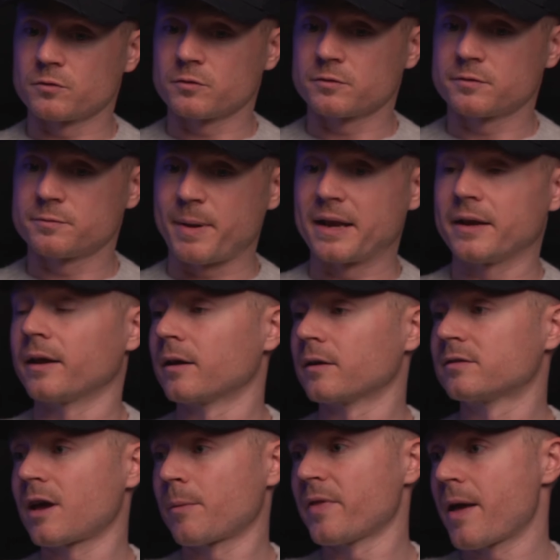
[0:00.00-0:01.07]
spending
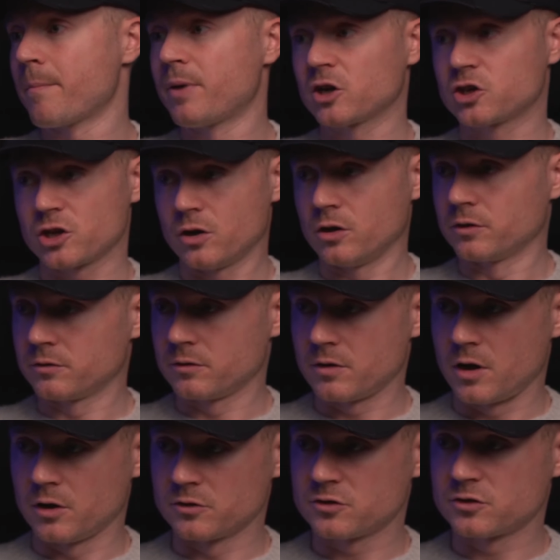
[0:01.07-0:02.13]
some of their budget
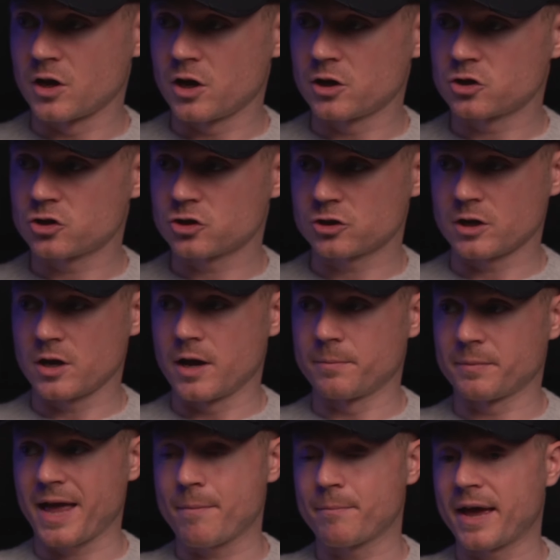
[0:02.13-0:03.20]
on search
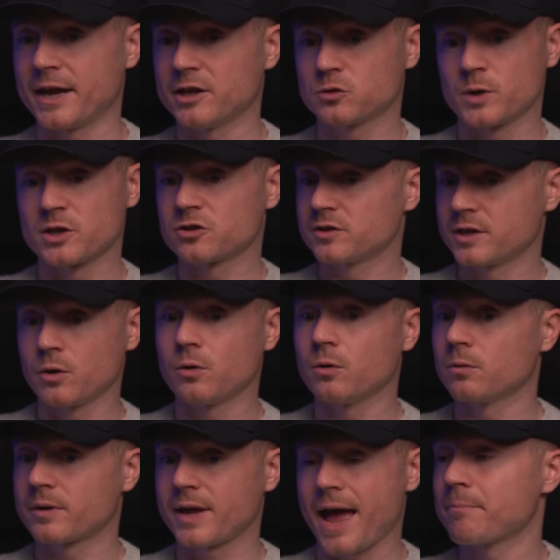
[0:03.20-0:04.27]
campaigns, which
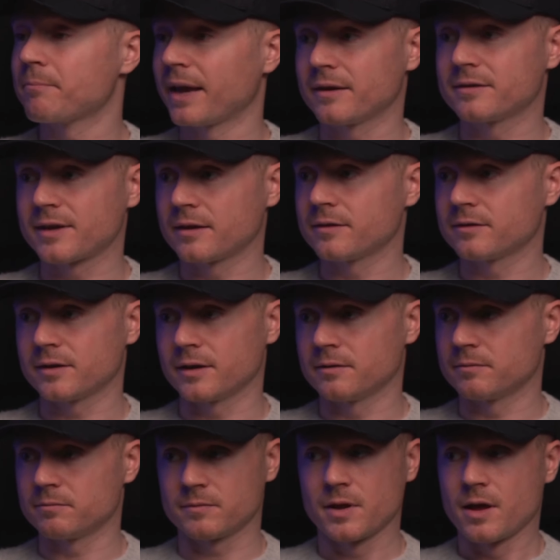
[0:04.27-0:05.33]
still can make sense
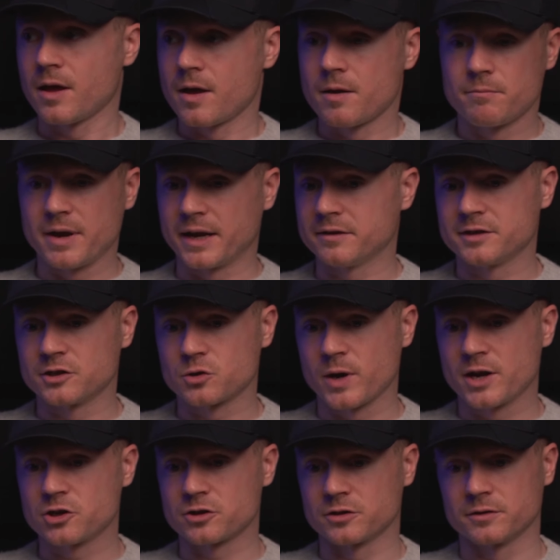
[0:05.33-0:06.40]
in many
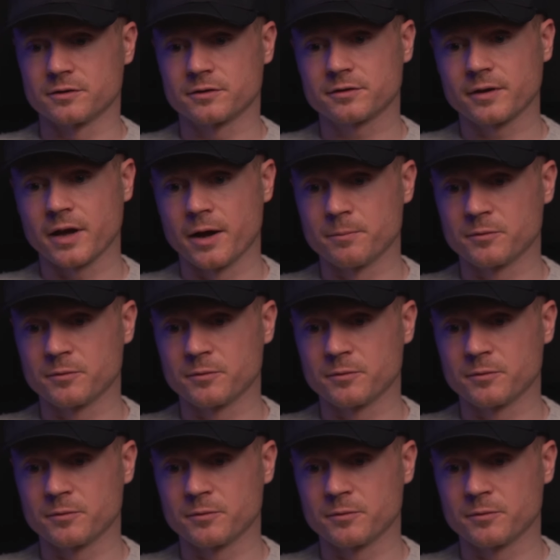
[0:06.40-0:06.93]
situations,